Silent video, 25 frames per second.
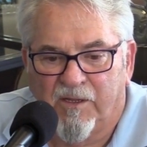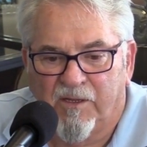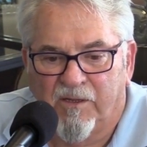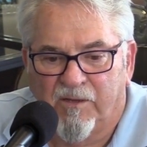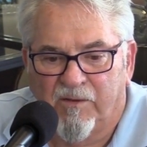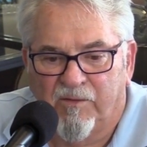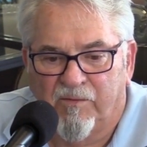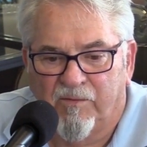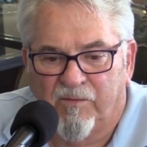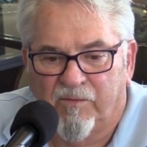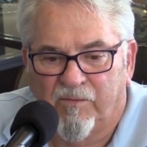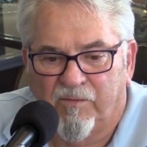
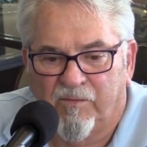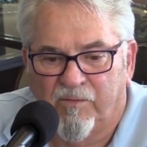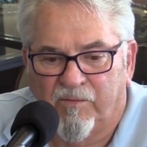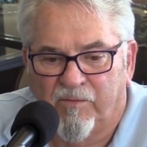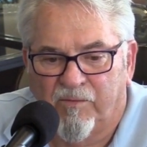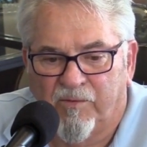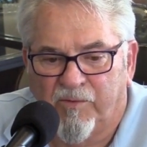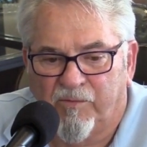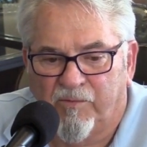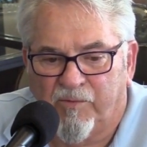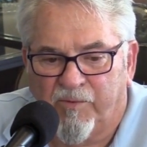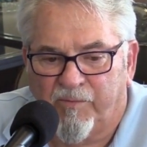
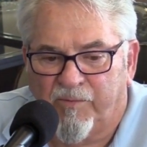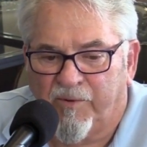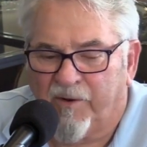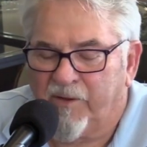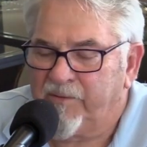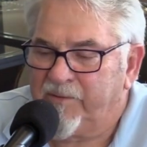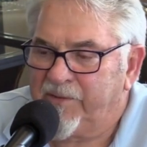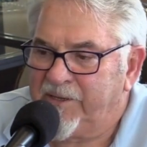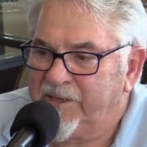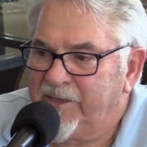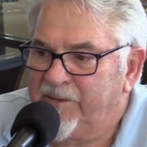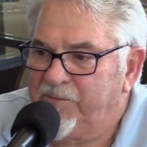We would
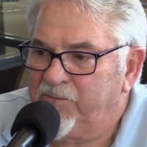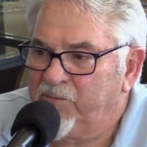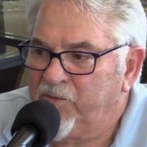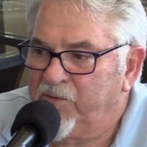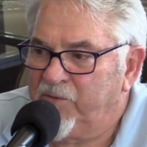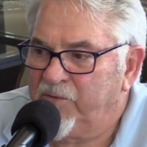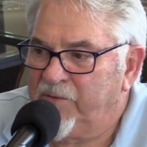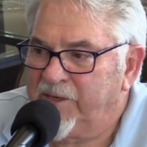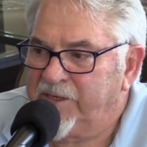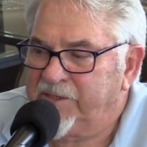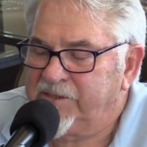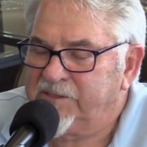probably get
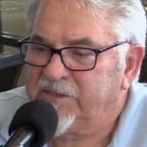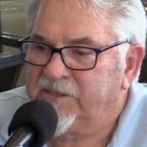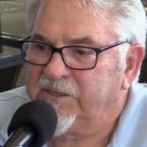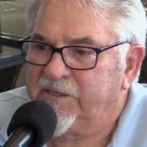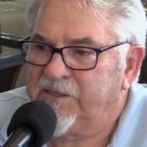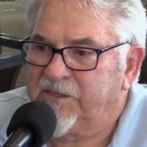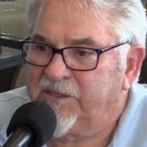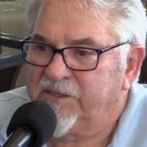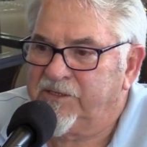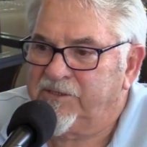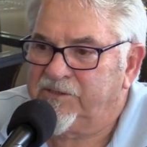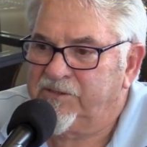more
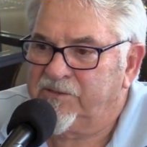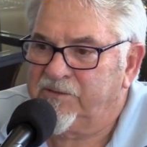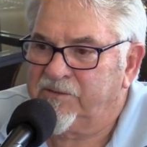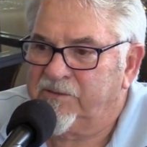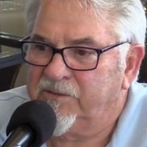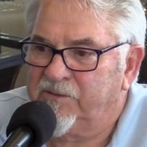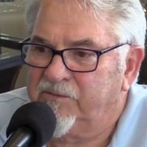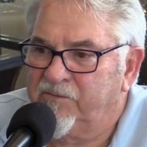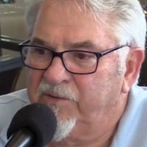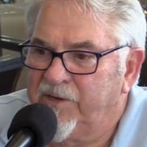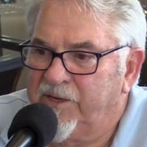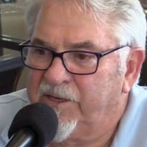
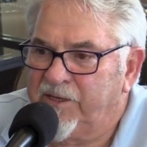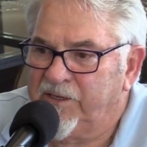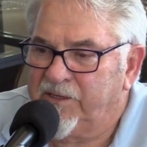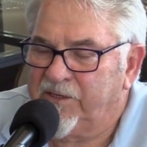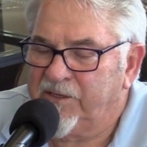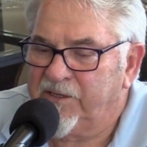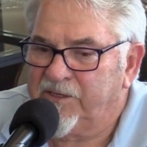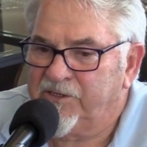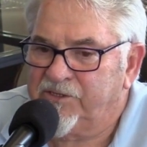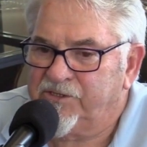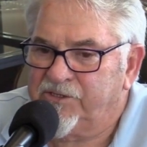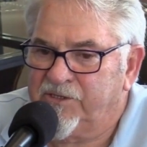
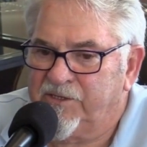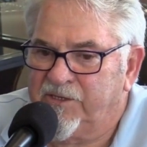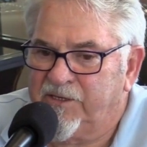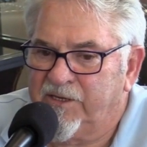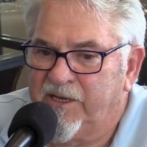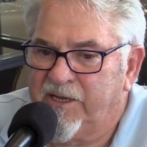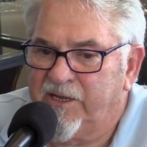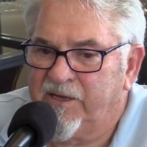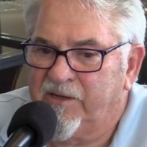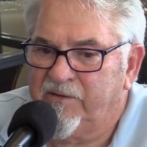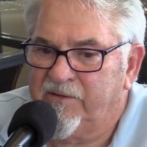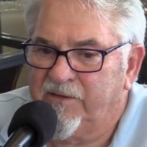
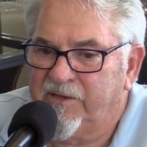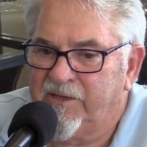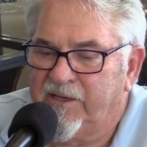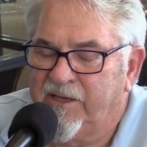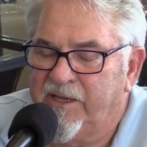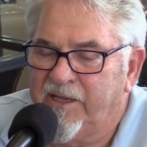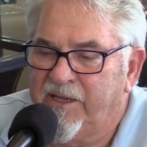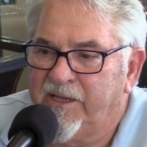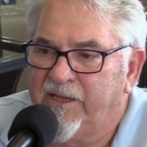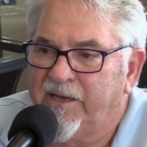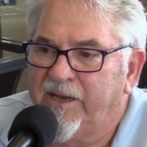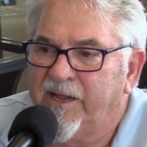recognition now
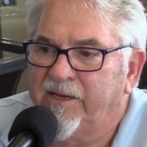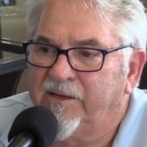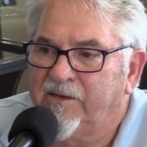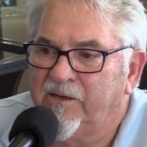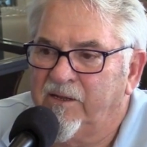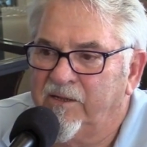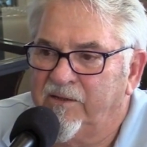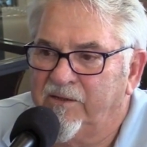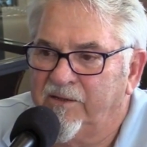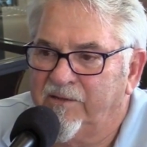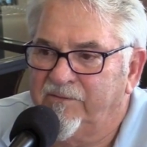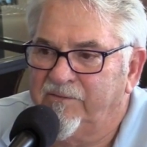had I
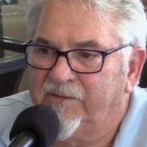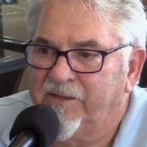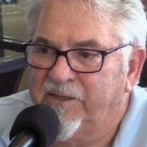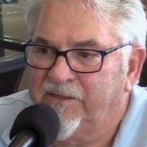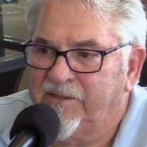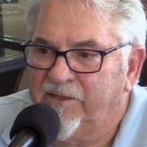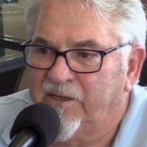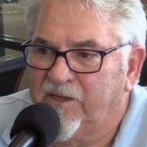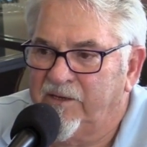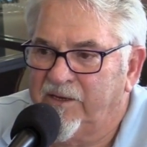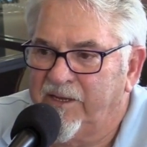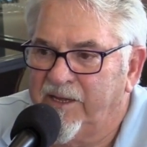not had
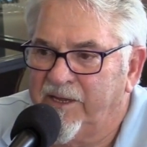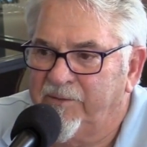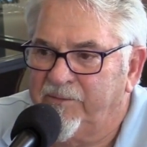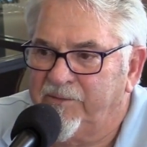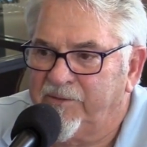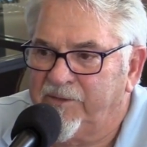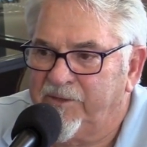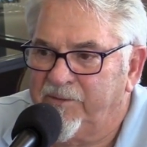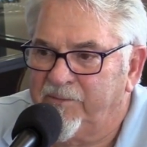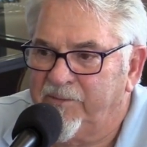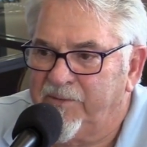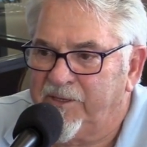that not
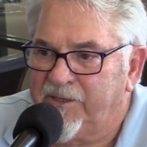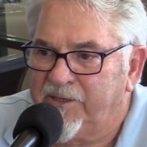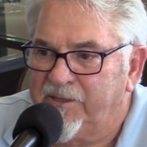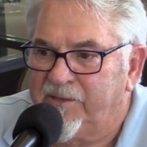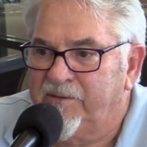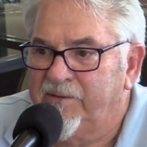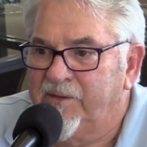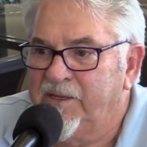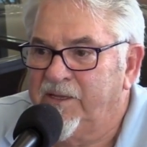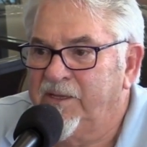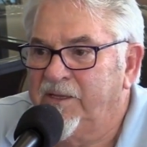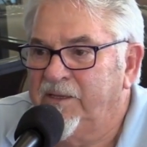happened to
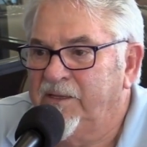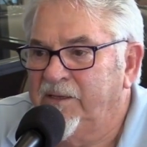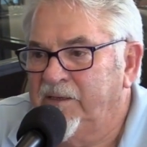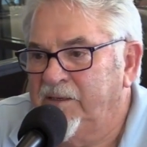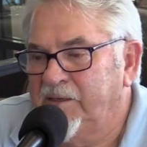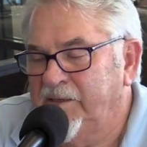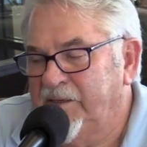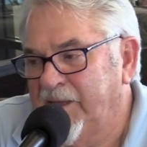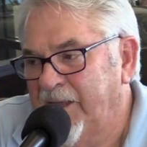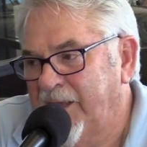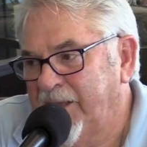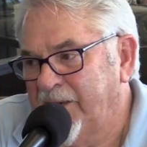me.
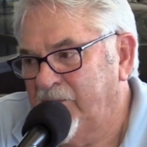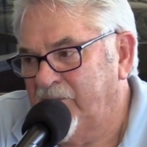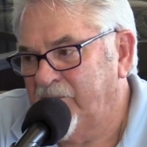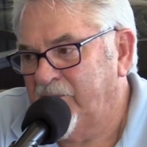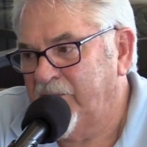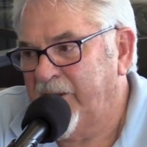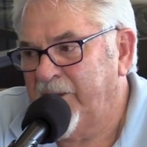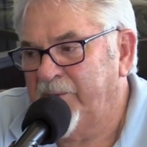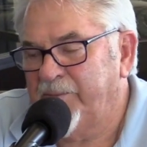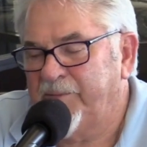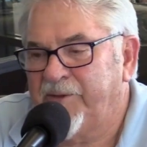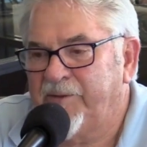Now, I
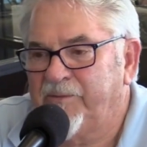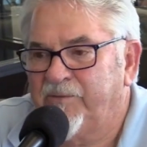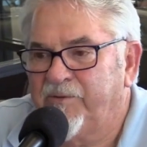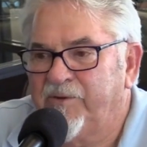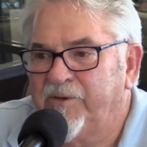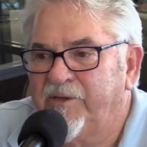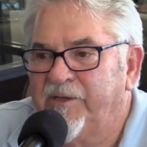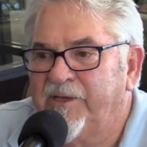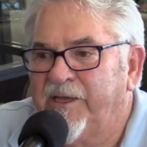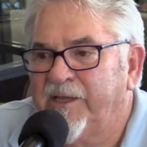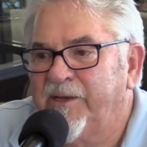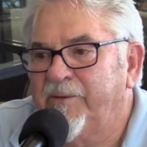don't know how
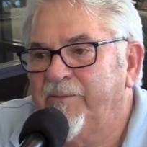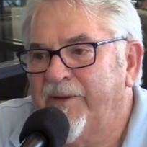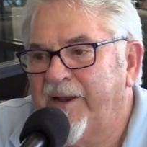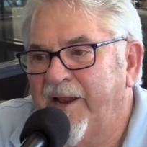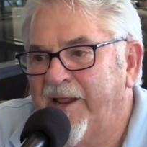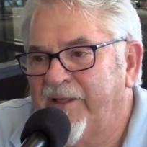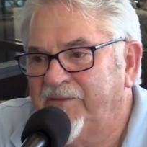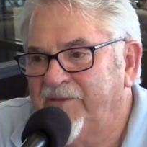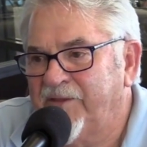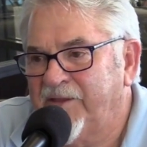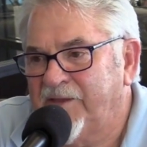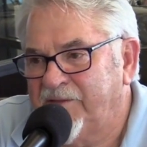people look at it,
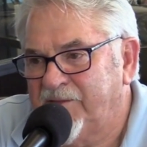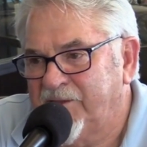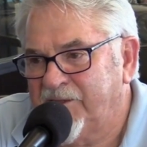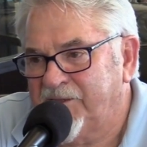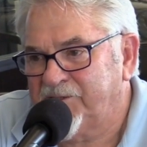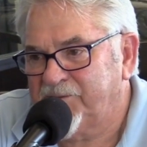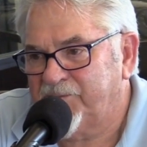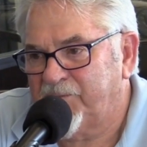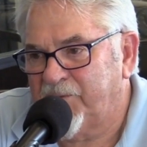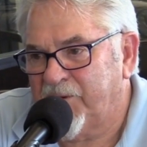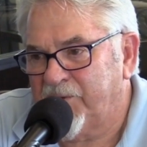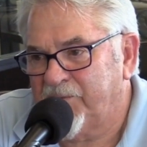but I think
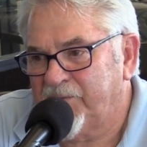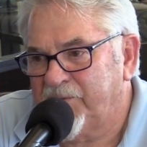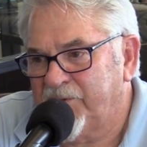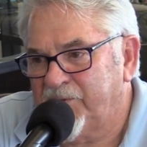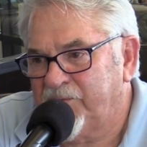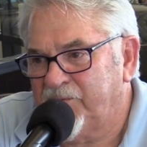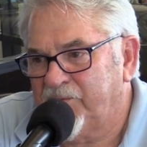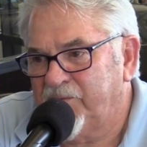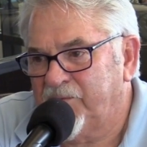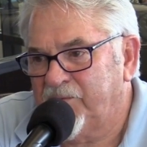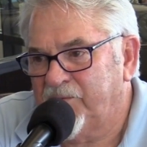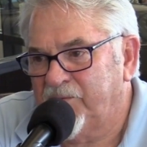that's
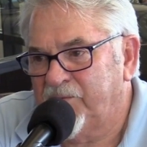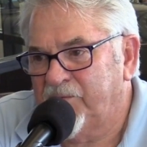probably